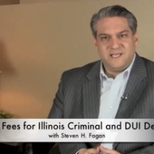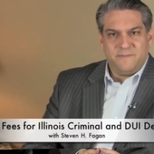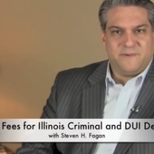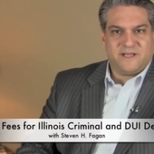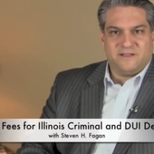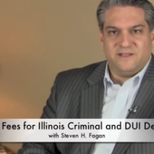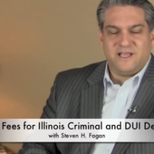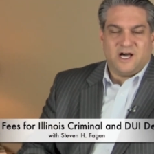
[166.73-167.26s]

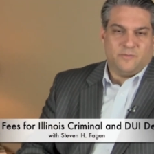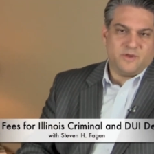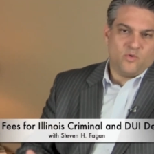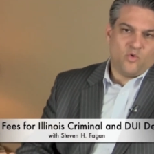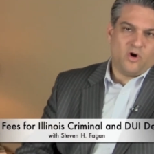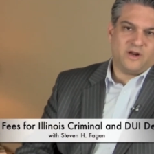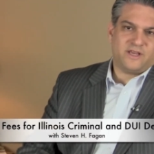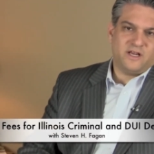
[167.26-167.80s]
Typically, I'll be
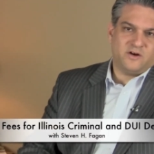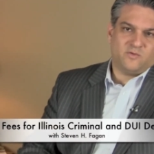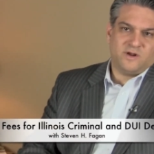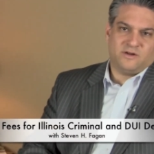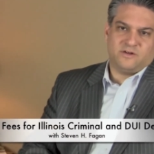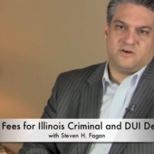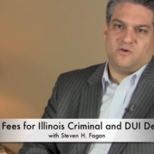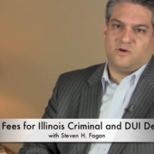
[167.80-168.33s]
walking
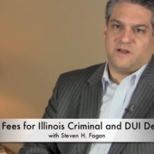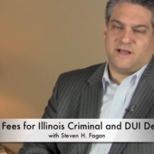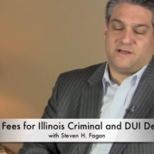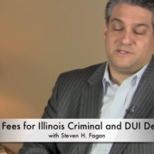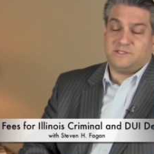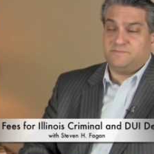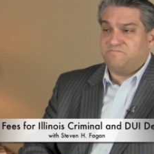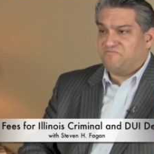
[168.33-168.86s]
around a
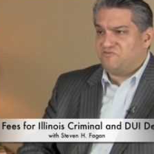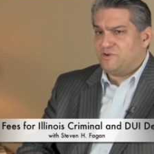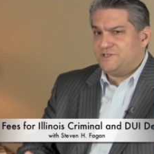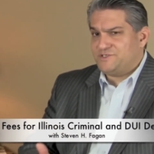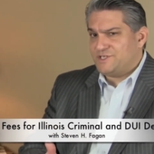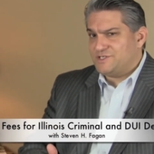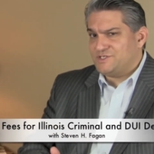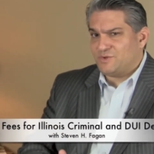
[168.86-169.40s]
courthouse, for
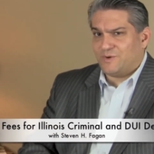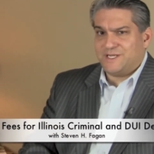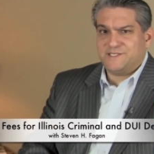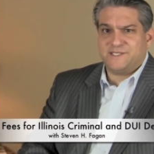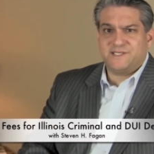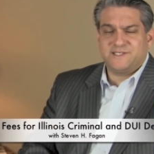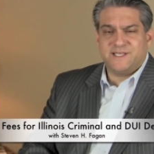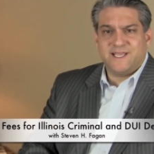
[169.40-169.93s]
instance,
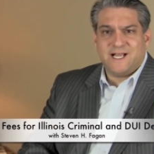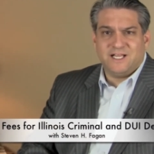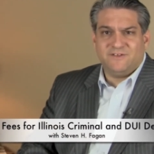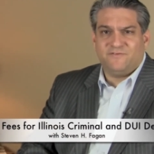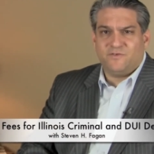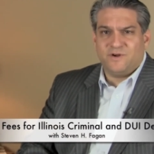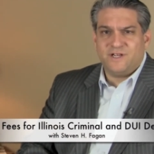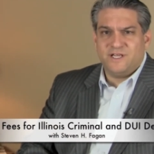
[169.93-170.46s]
26th in
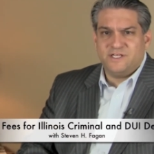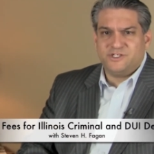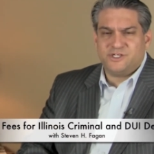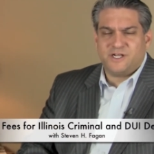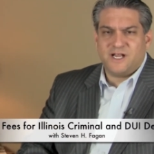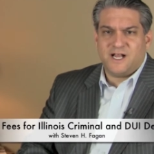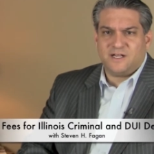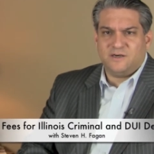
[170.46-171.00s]
California in
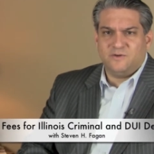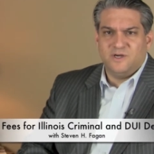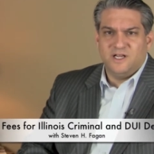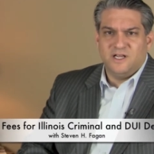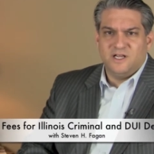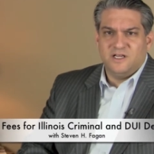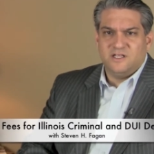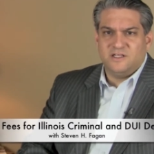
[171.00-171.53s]
Chicago,